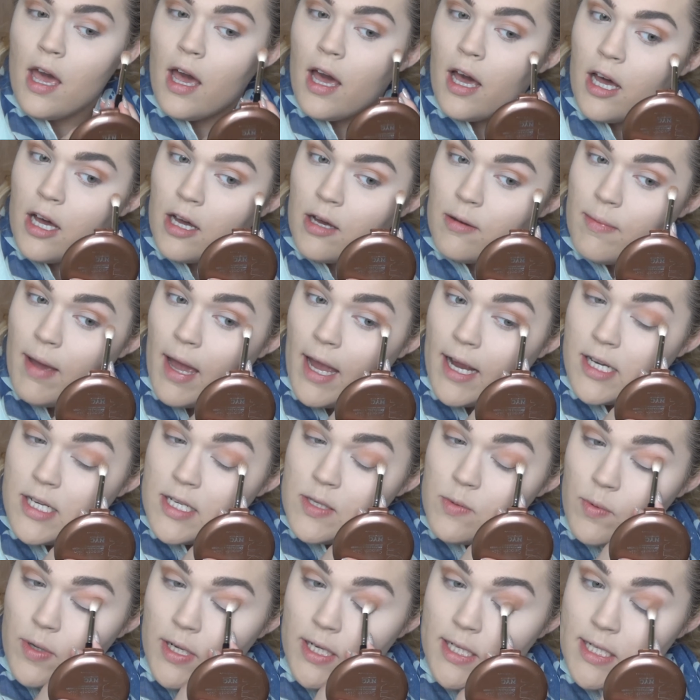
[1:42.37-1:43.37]
um, I
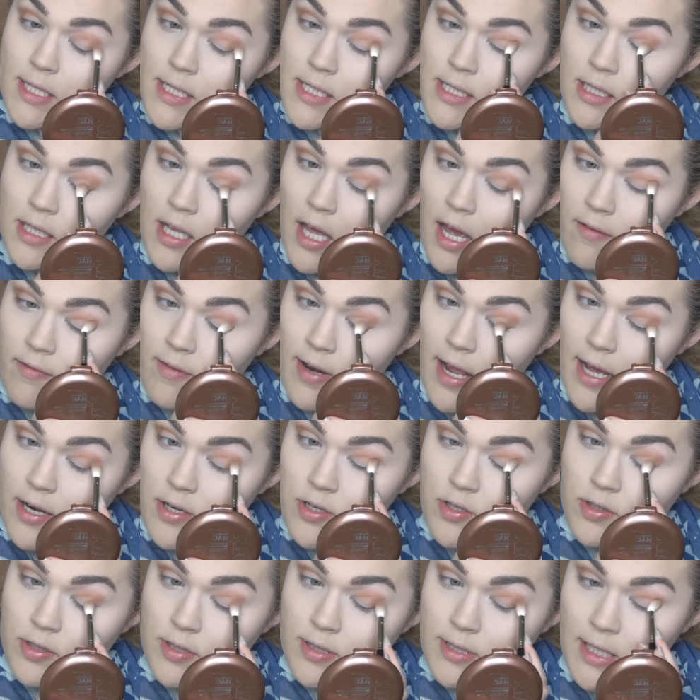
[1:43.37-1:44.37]
just wanted to still have
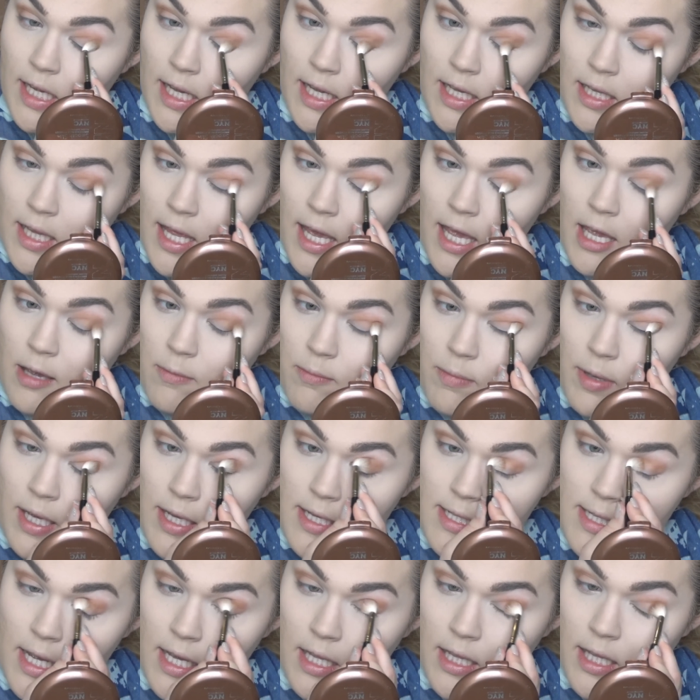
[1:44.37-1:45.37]
natural daylight
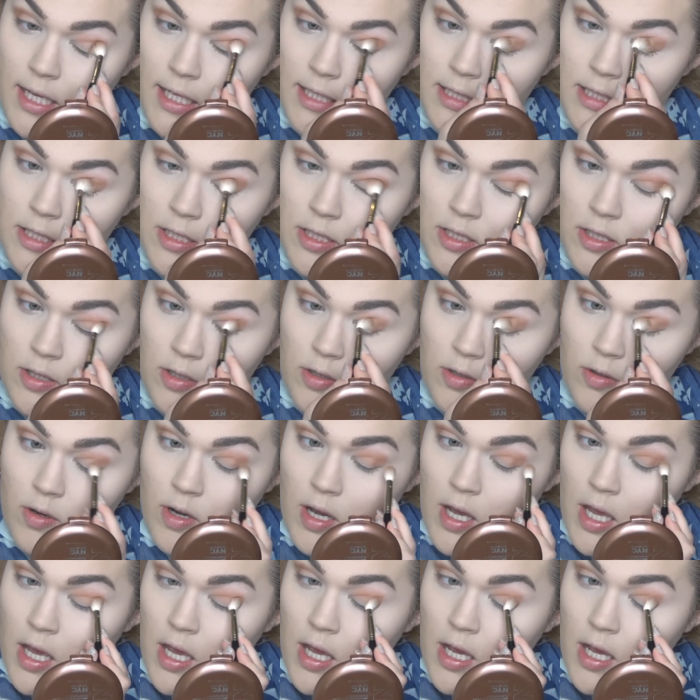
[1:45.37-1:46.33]
because I like to do